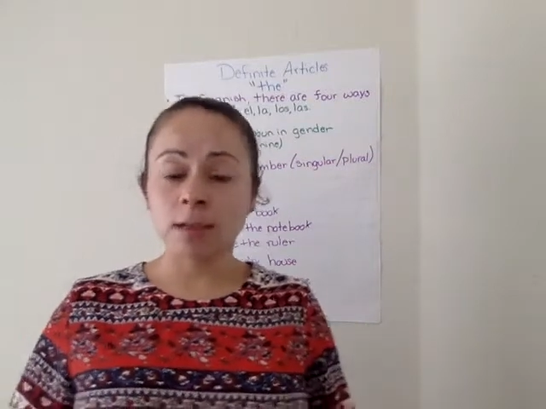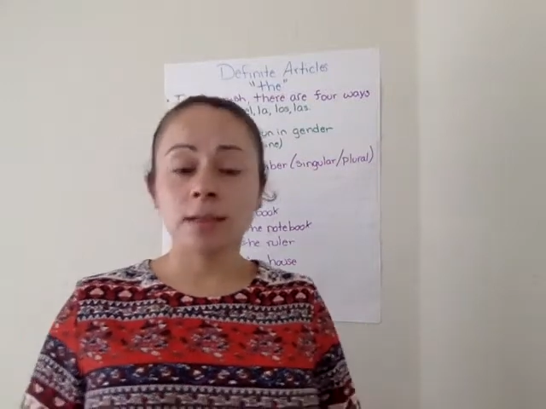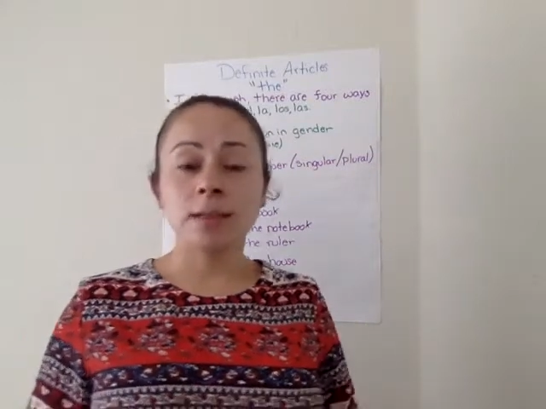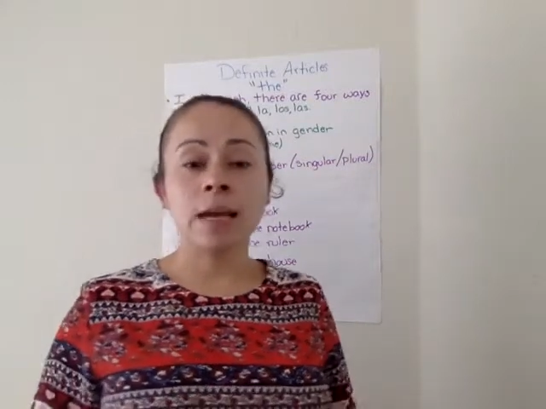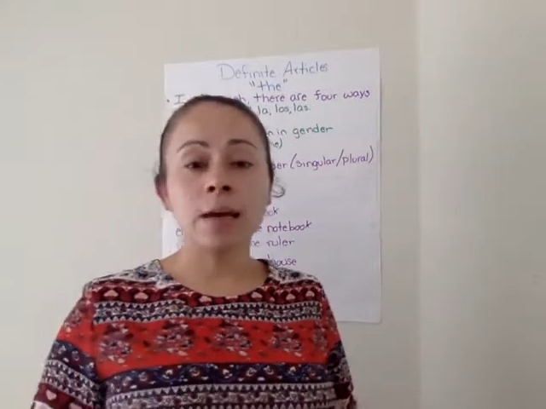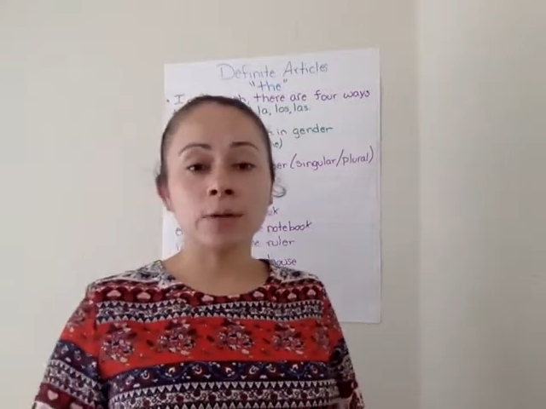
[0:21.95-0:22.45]

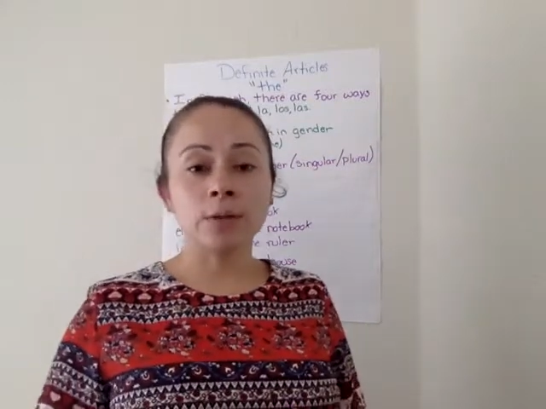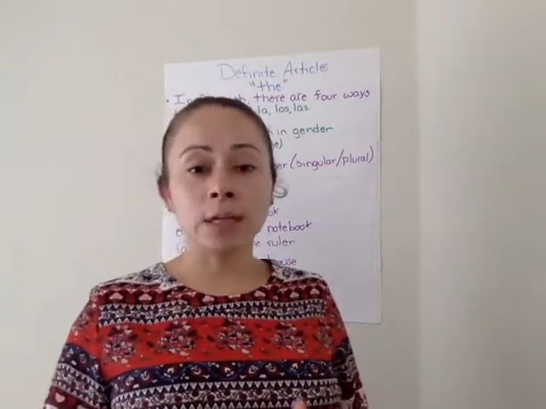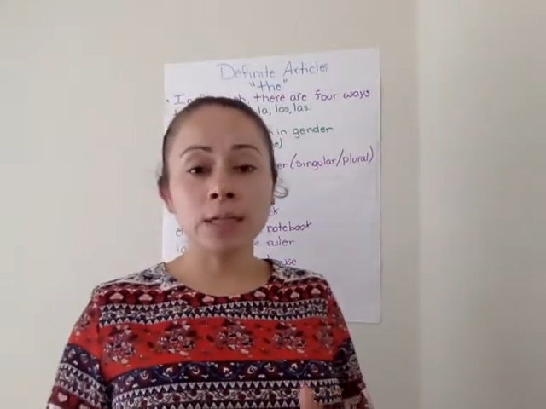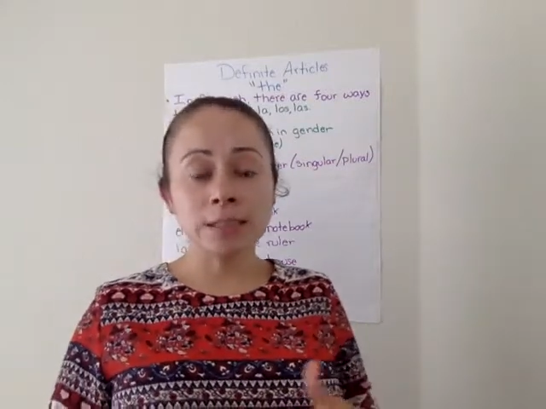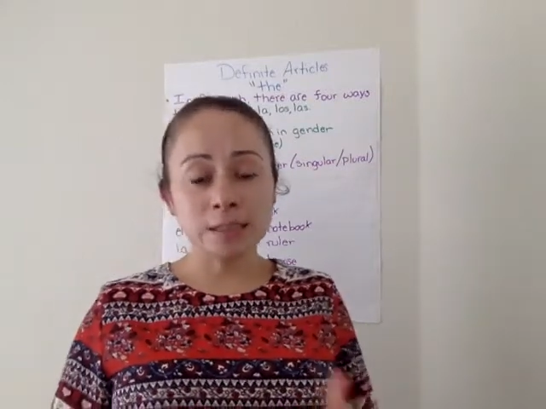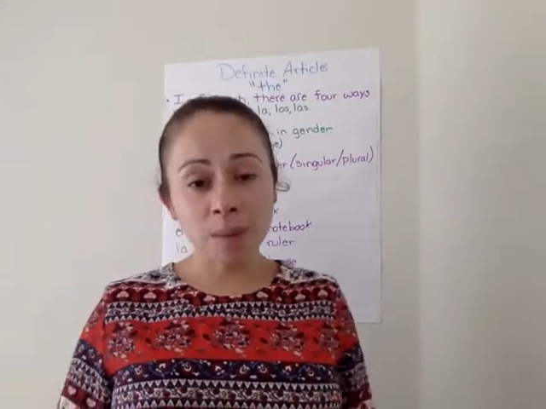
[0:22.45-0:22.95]
Now,
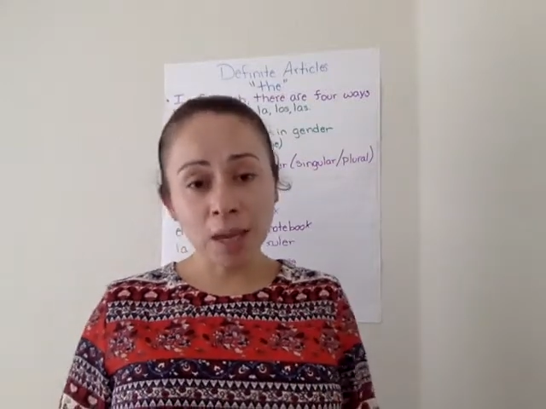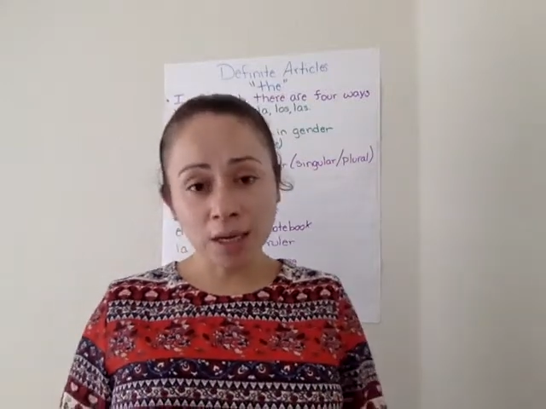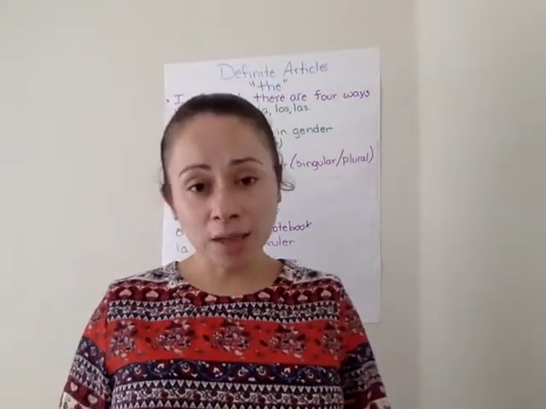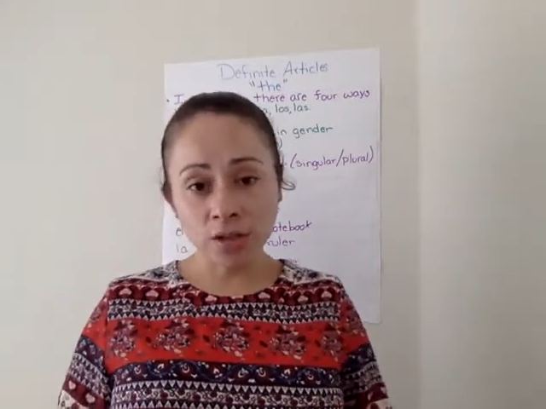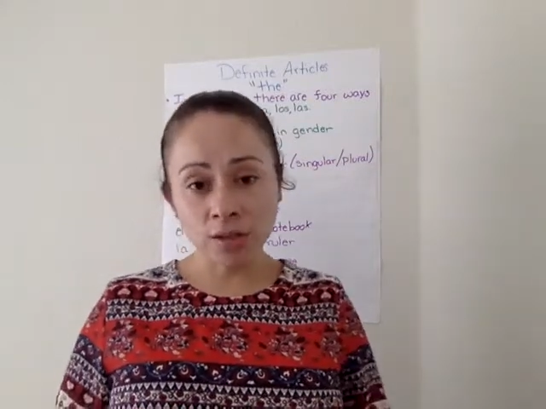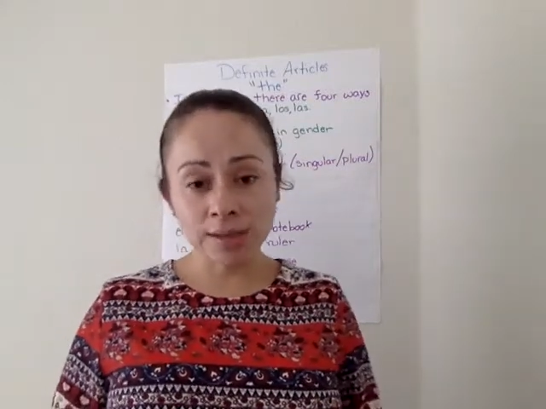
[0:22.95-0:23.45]
in
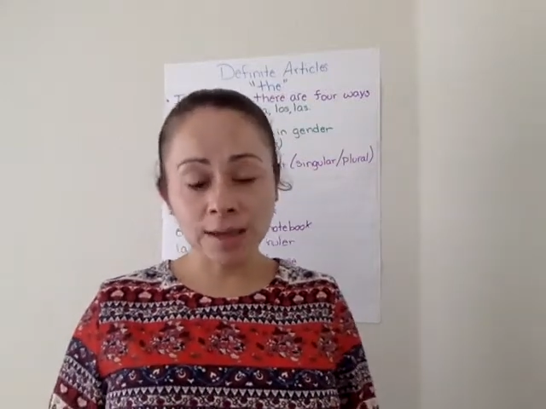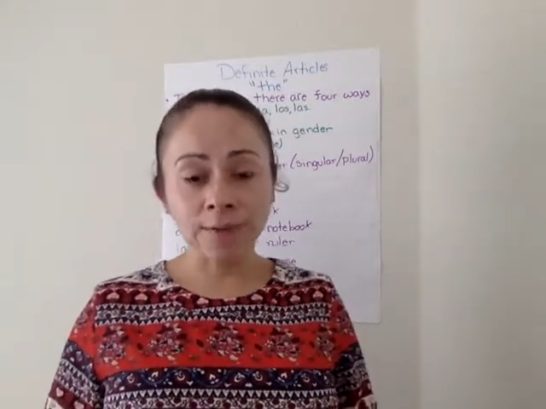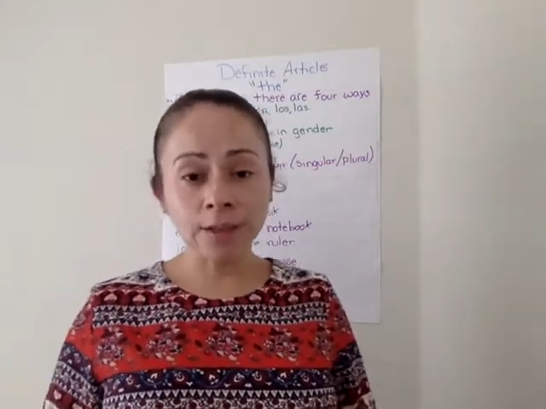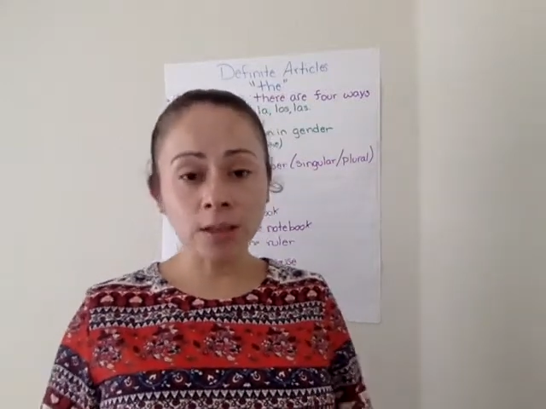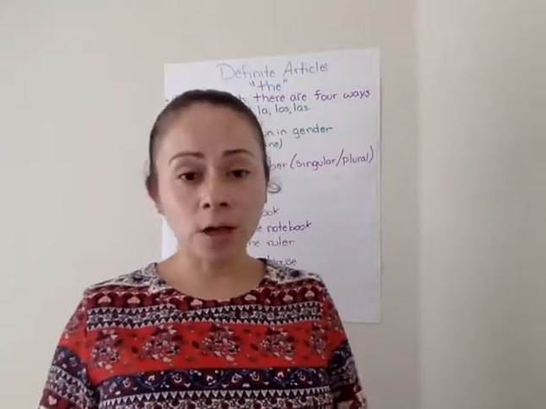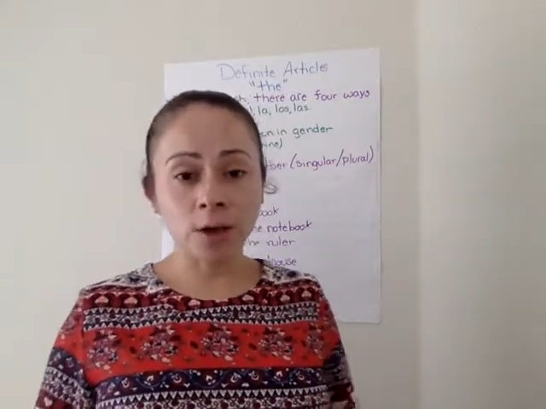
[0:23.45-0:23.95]
Spanish,
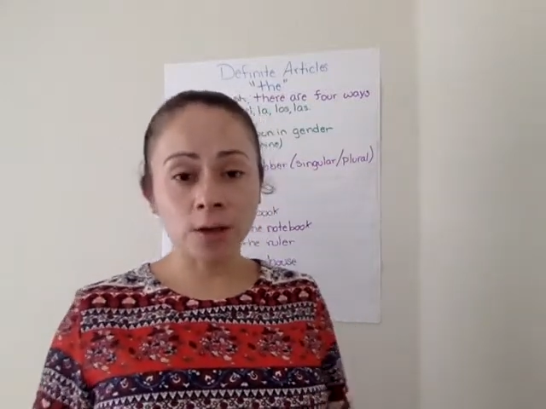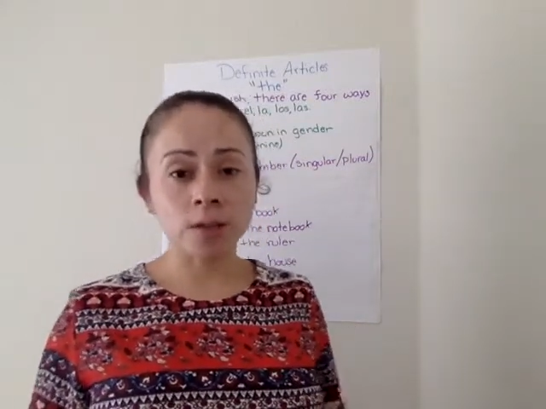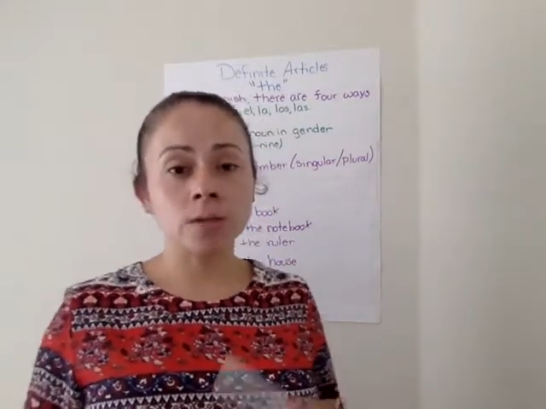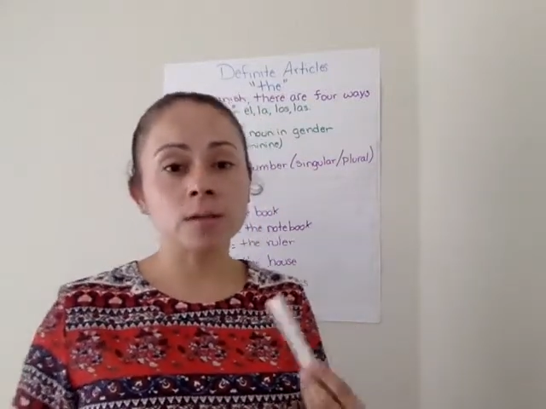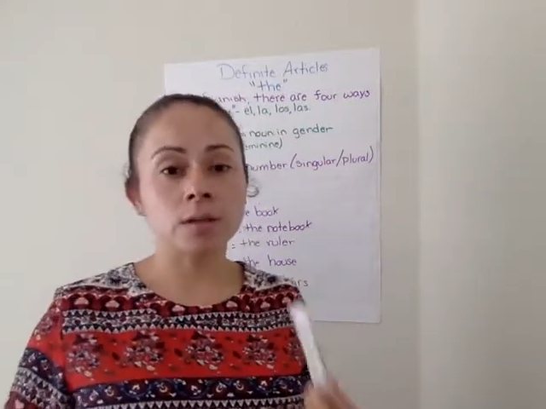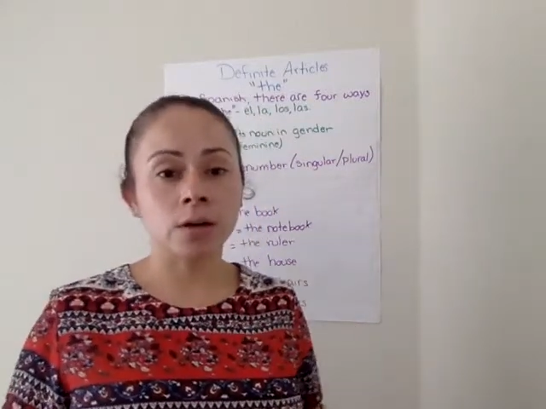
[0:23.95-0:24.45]
definite
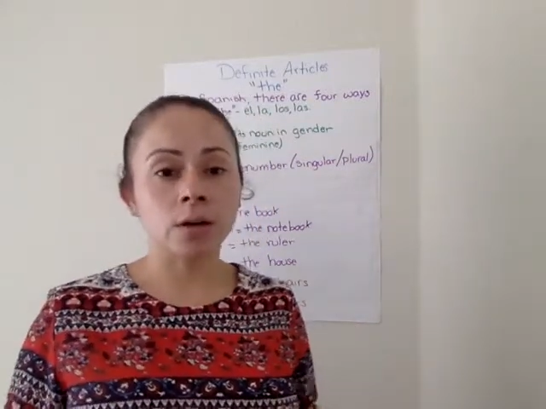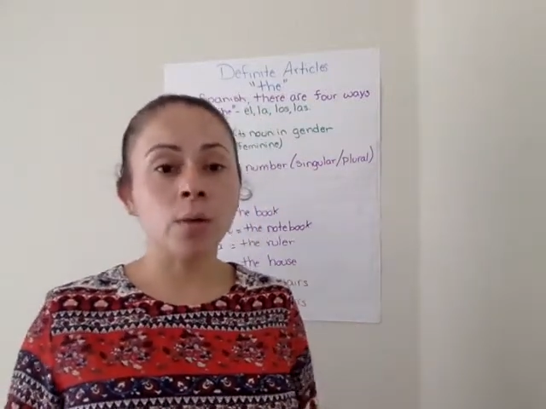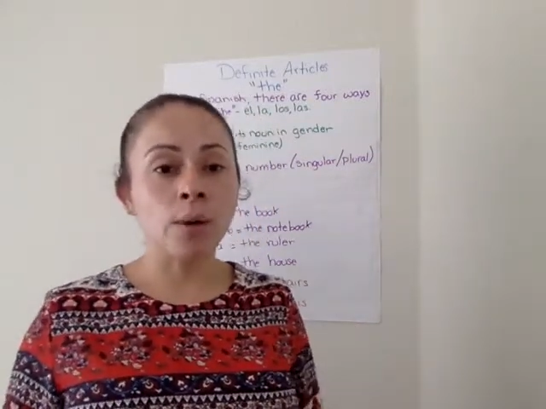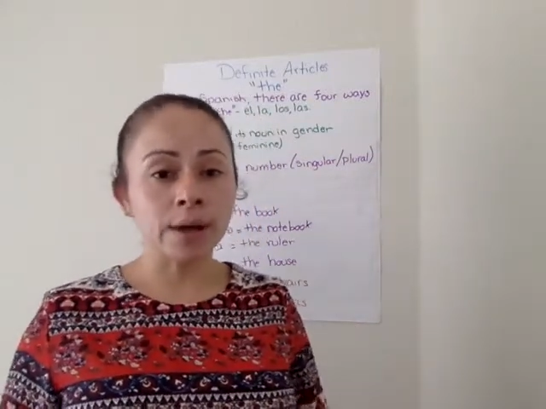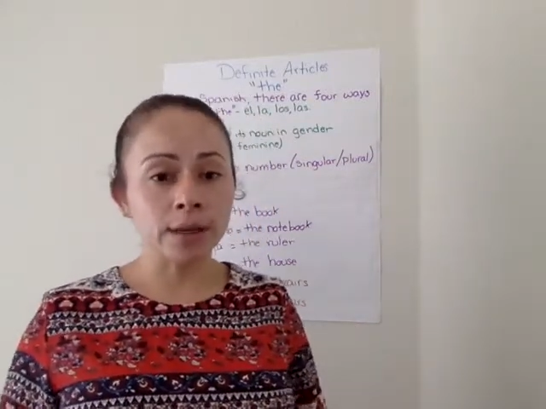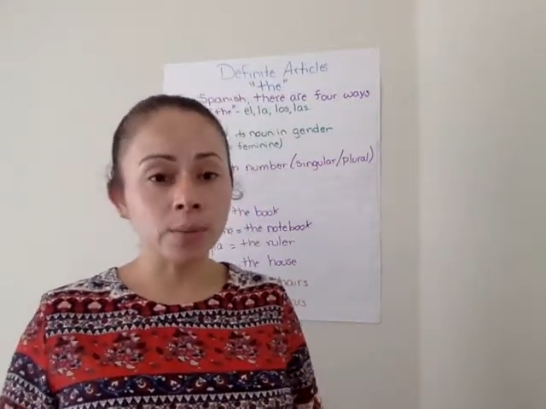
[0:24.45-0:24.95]
articles are
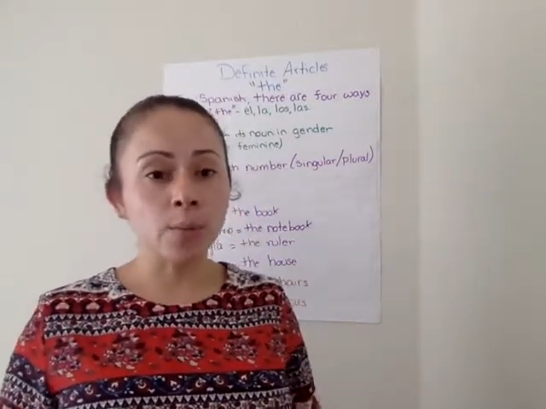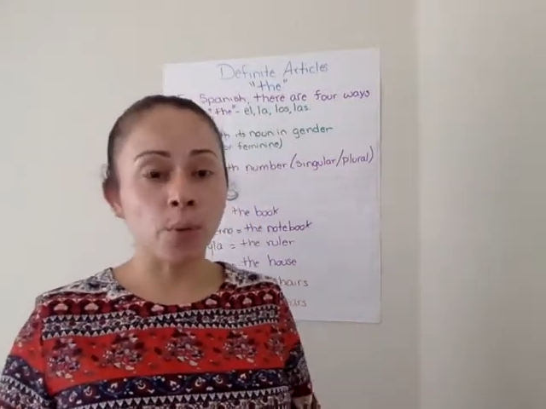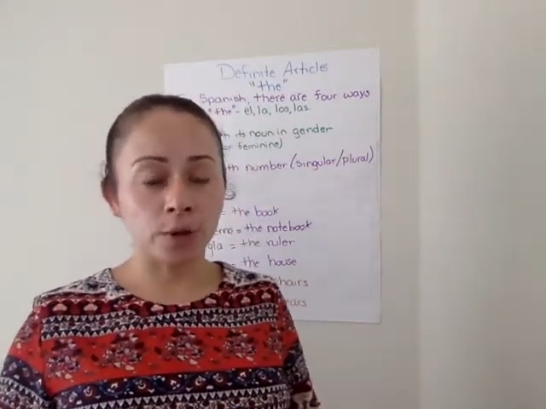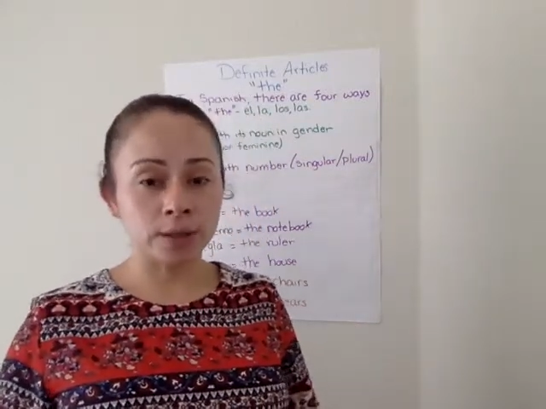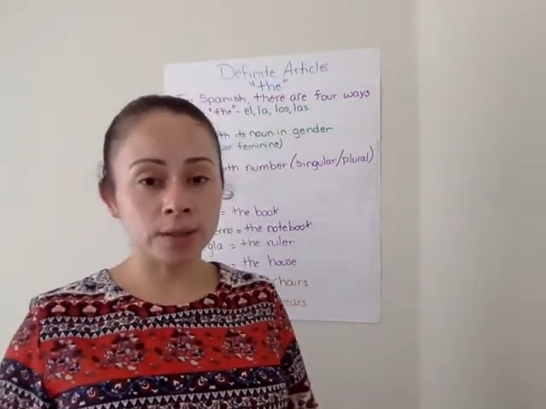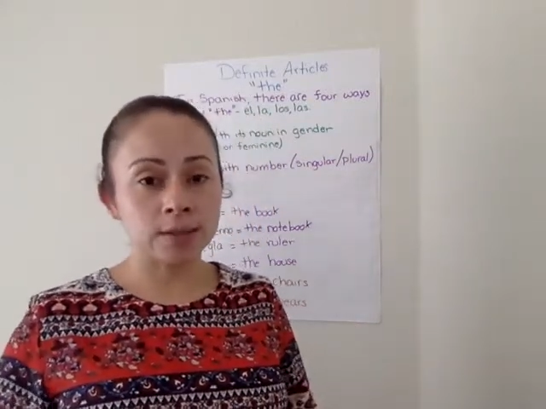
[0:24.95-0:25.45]
quite
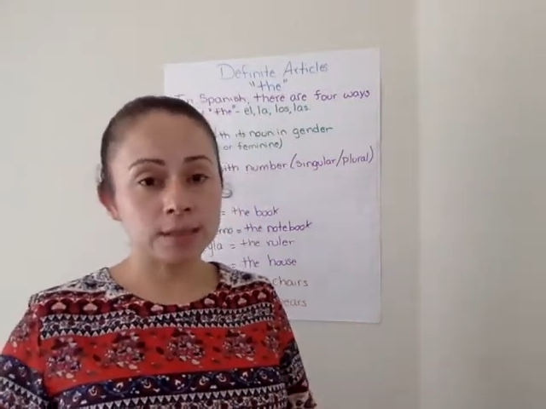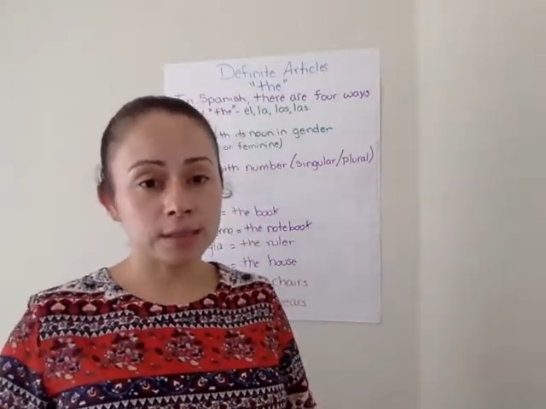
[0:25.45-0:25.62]
important.